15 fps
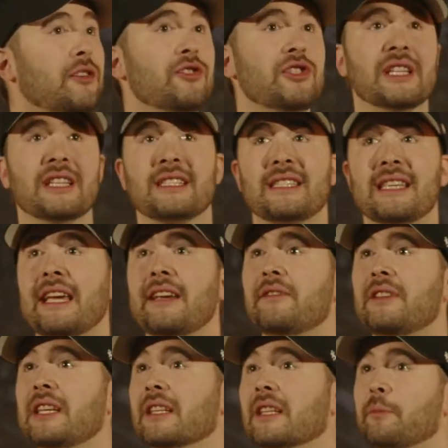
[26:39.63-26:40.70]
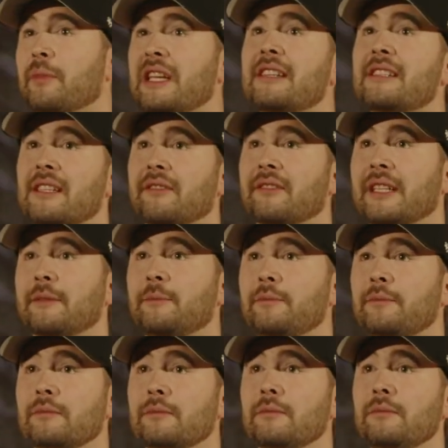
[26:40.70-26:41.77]
and the safety and the peace of it.
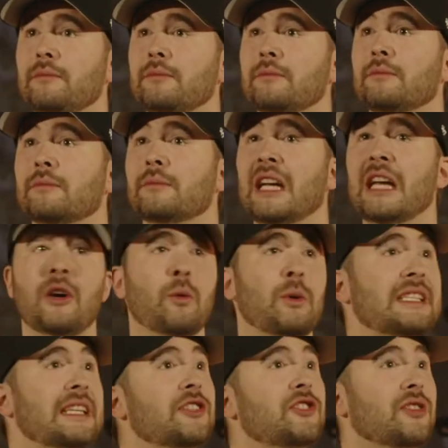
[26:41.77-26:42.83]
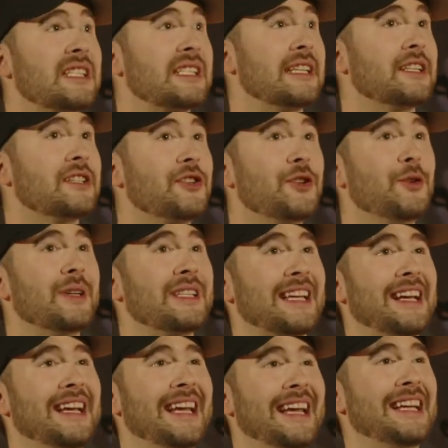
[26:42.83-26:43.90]
What's interesting too is
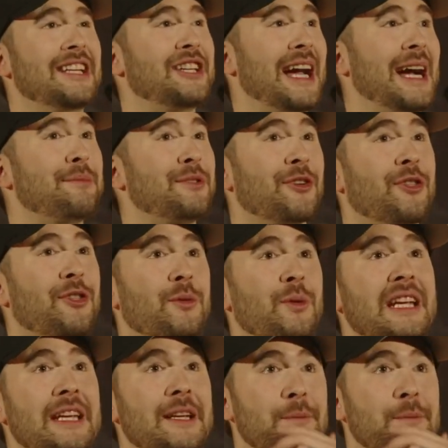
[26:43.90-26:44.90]
in chapter 3,